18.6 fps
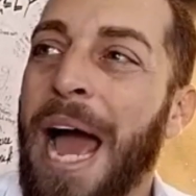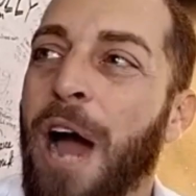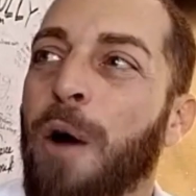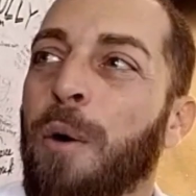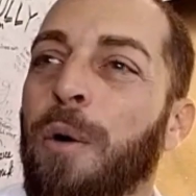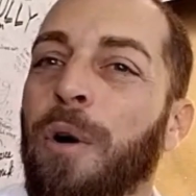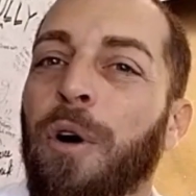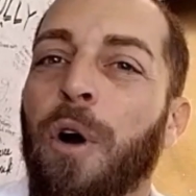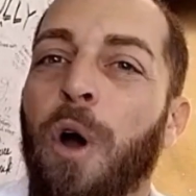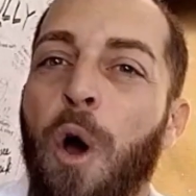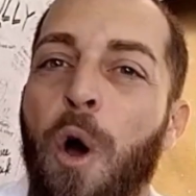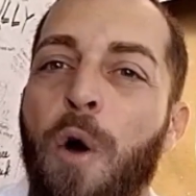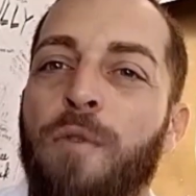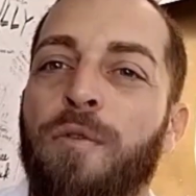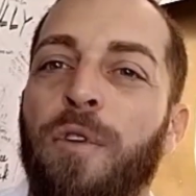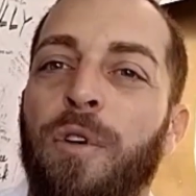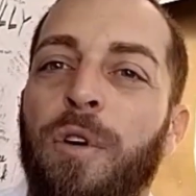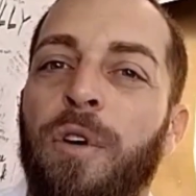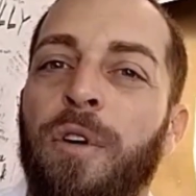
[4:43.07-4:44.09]
power
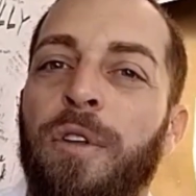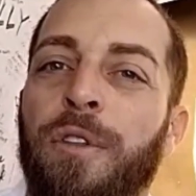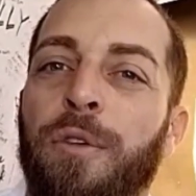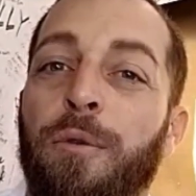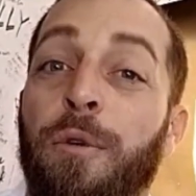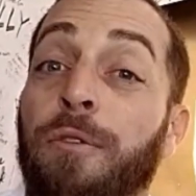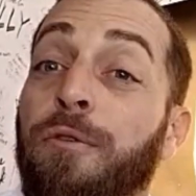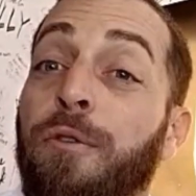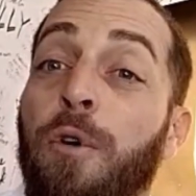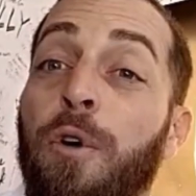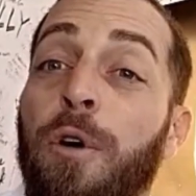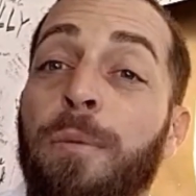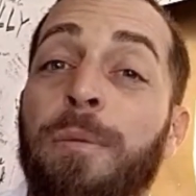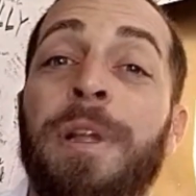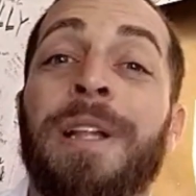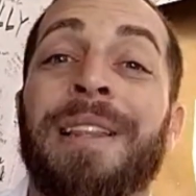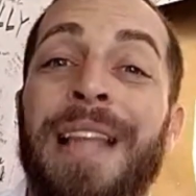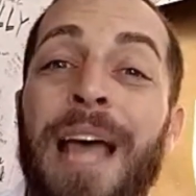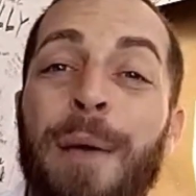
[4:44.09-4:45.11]
over the
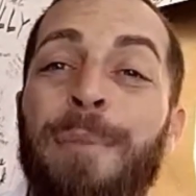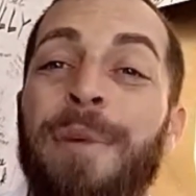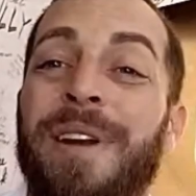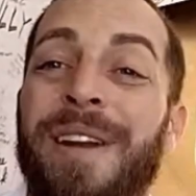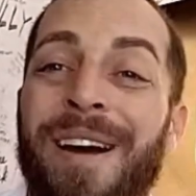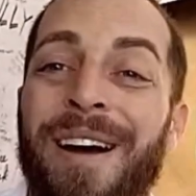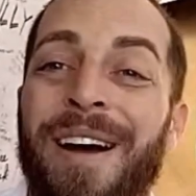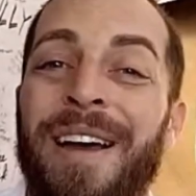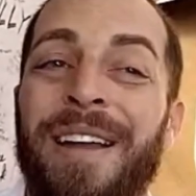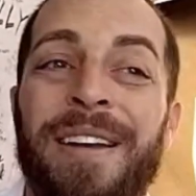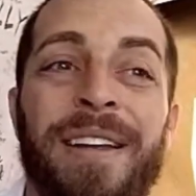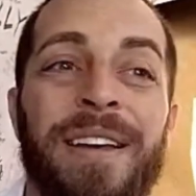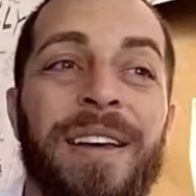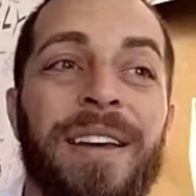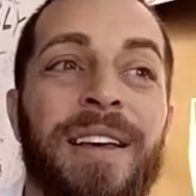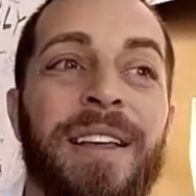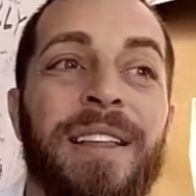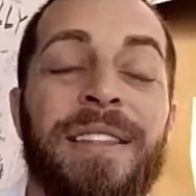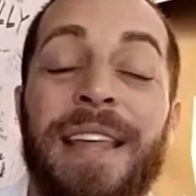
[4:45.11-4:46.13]
reformed
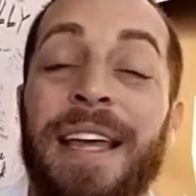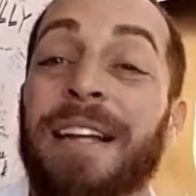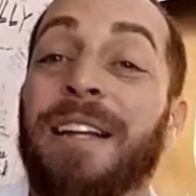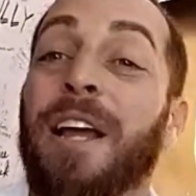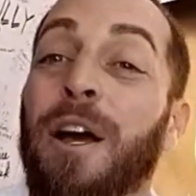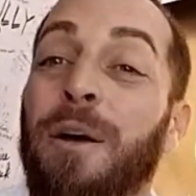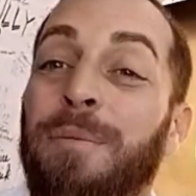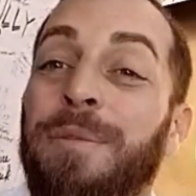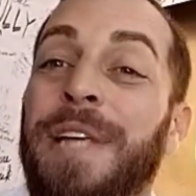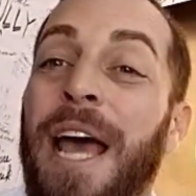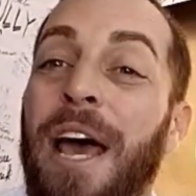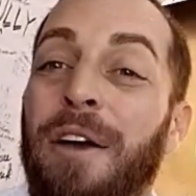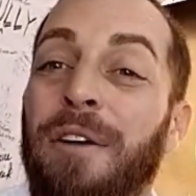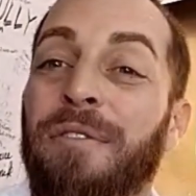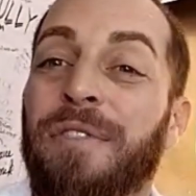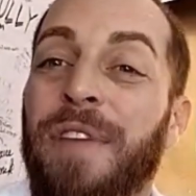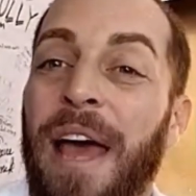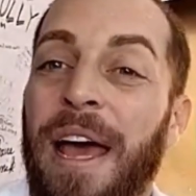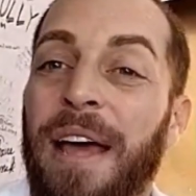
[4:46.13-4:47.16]
Lebanon that comes
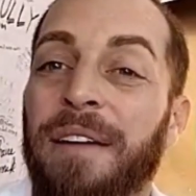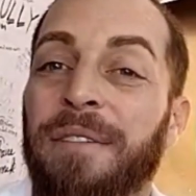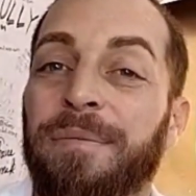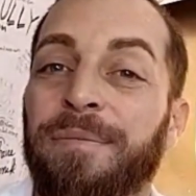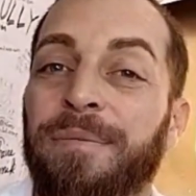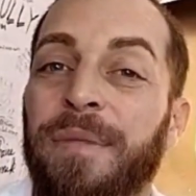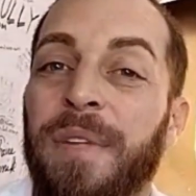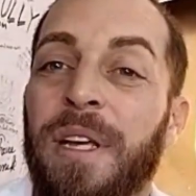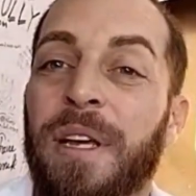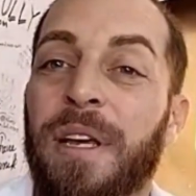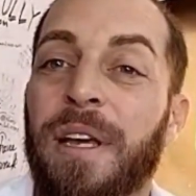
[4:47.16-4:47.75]
out of that